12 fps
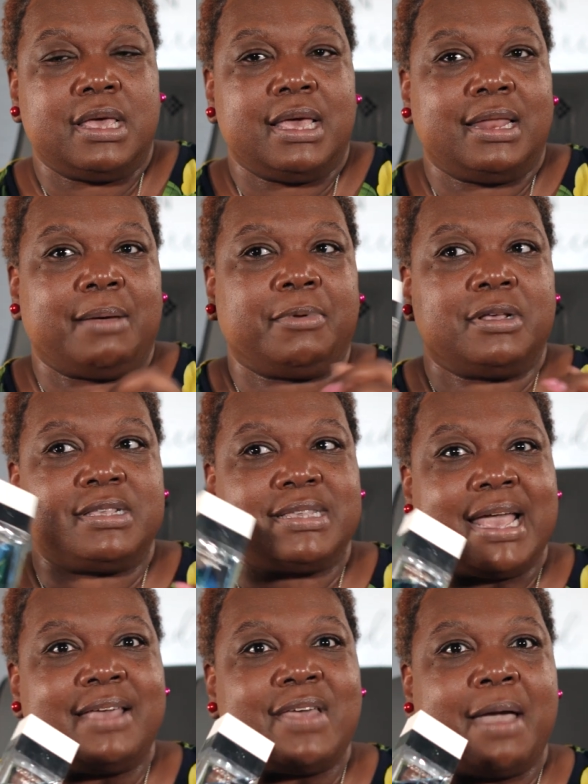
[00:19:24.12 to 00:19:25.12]
And I'm going to
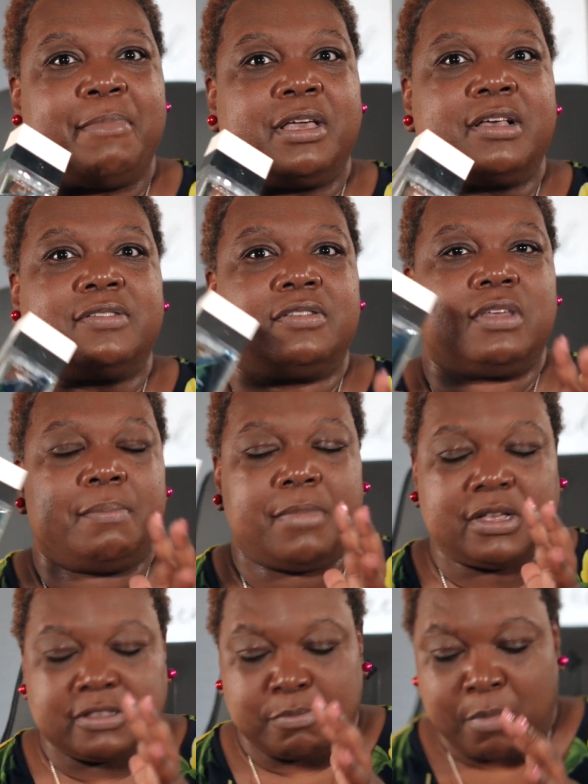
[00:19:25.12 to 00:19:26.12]
say that because of the
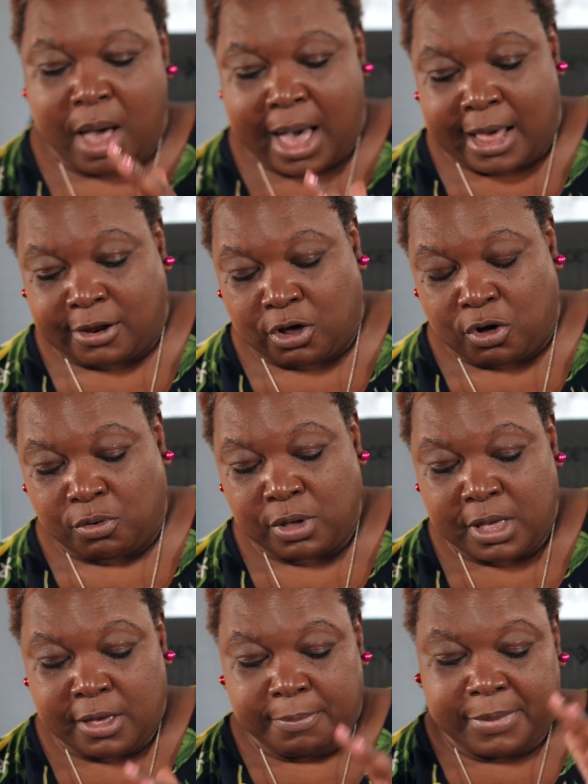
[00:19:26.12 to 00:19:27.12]
musk mallow,
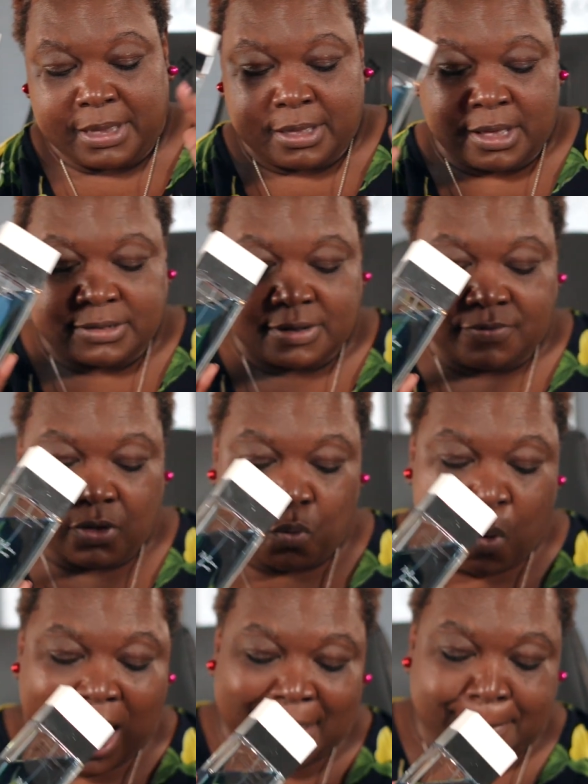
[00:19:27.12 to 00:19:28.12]
because of the
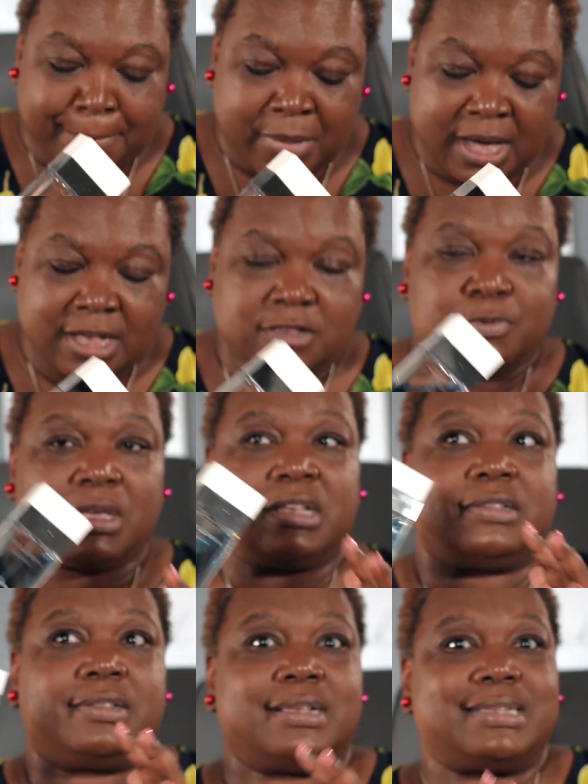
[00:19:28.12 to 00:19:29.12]
white musk,
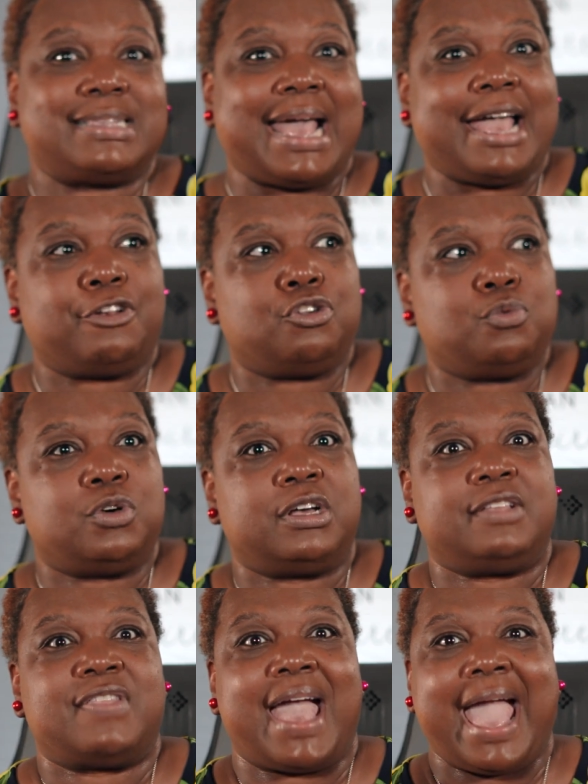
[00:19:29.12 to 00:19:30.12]
because of the
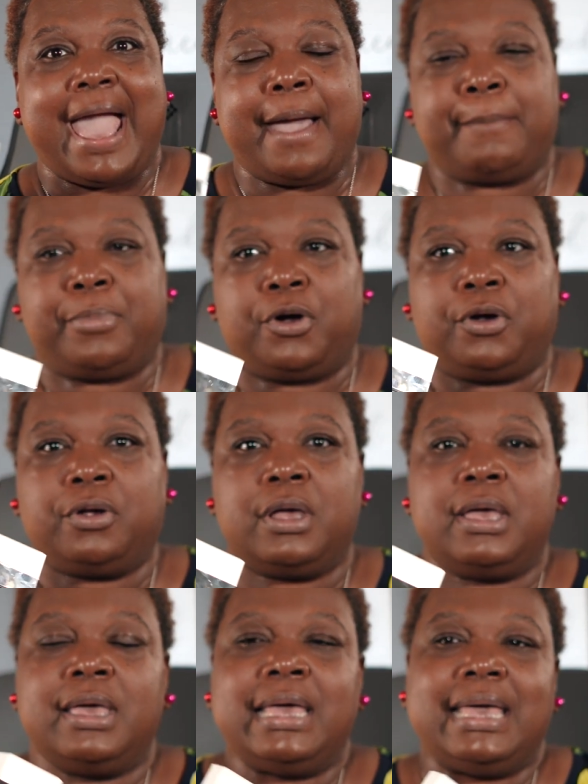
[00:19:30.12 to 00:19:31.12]
sandalwood, the amber.
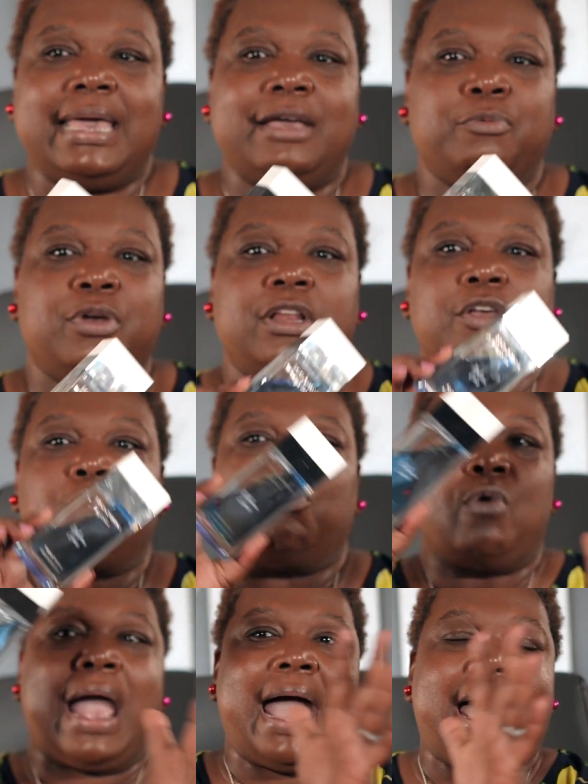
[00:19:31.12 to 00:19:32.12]
It really
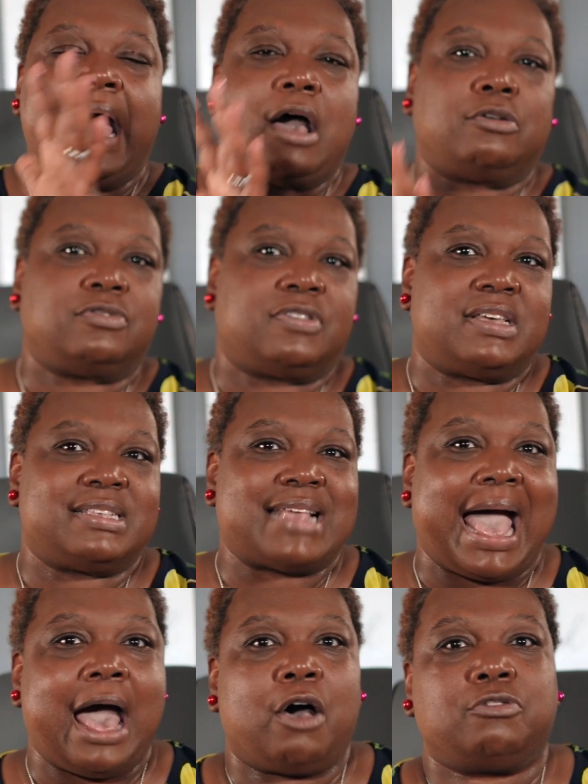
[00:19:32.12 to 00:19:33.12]
rounds this
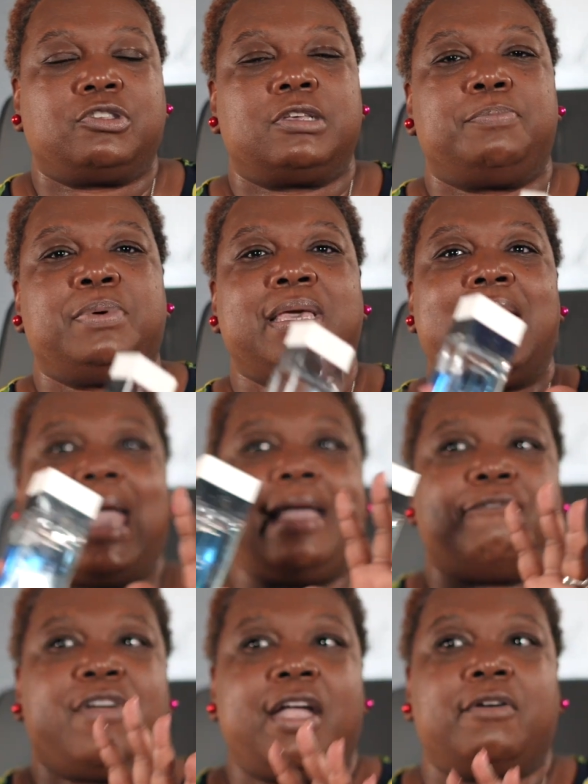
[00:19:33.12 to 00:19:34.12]
out to be
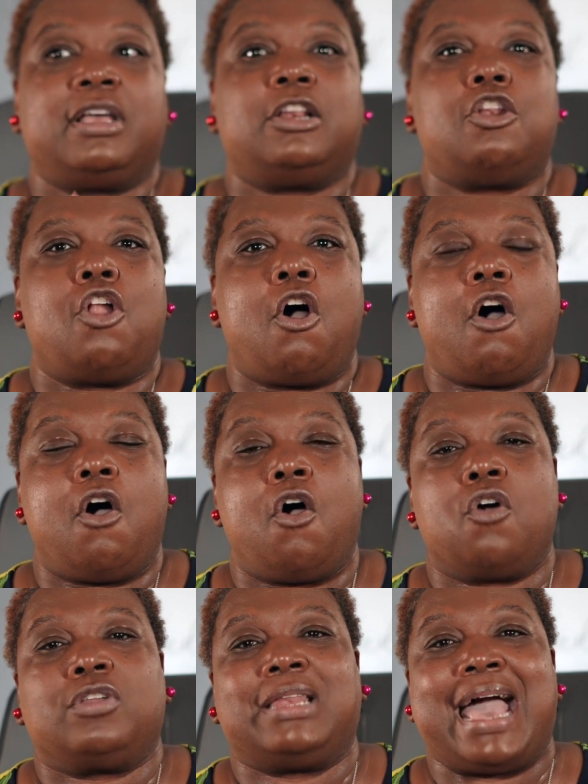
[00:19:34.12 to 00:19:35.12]
a very
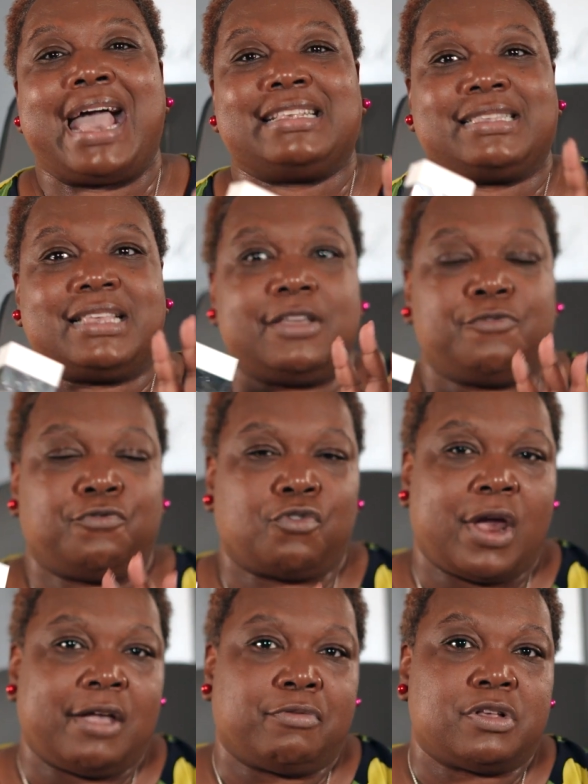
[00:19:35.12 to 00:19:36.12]
long-lasting
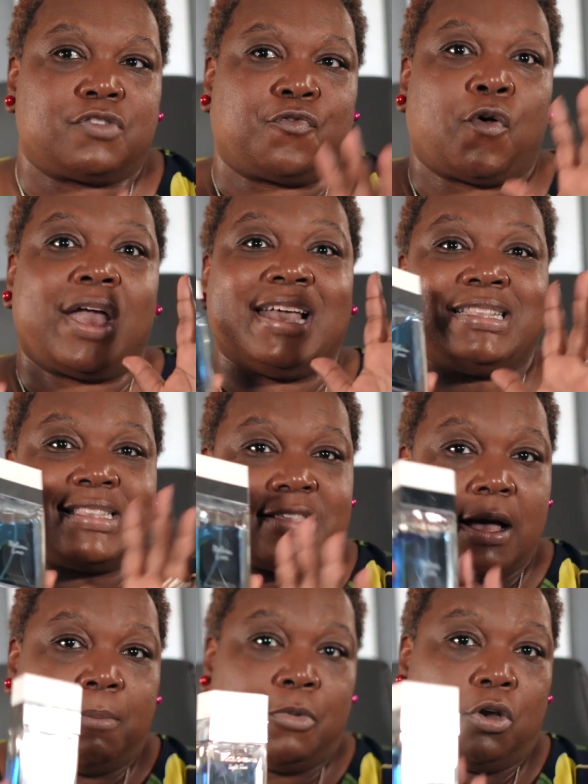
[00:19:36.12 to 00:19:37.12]
fragrance for a
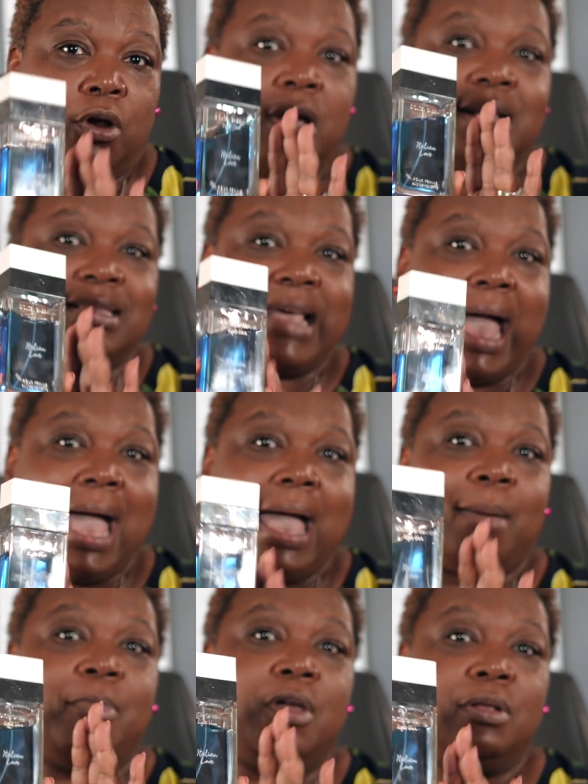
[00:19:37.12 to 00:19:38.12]

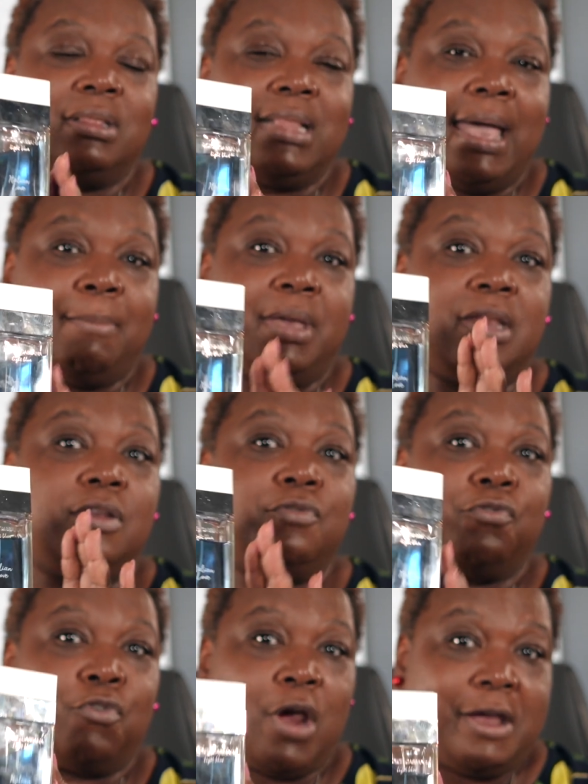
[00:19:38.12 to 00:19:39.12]
summertime lemon
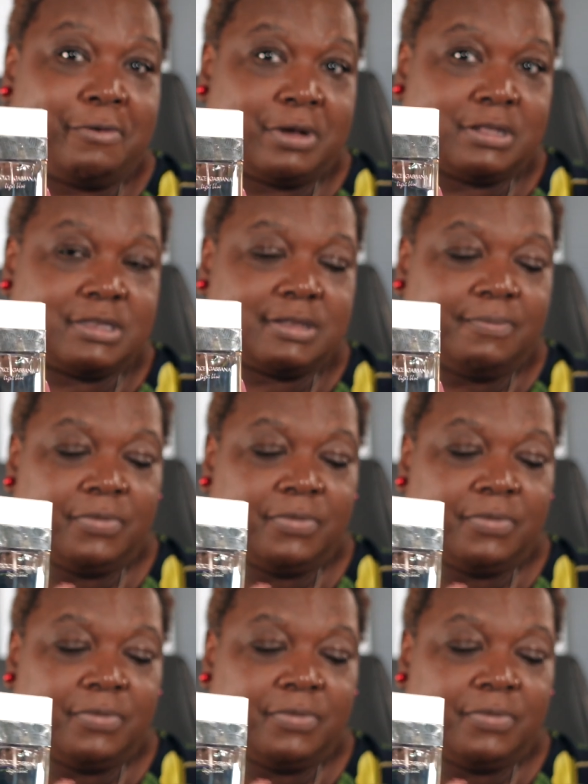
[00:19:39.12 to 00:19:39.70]
fragrance.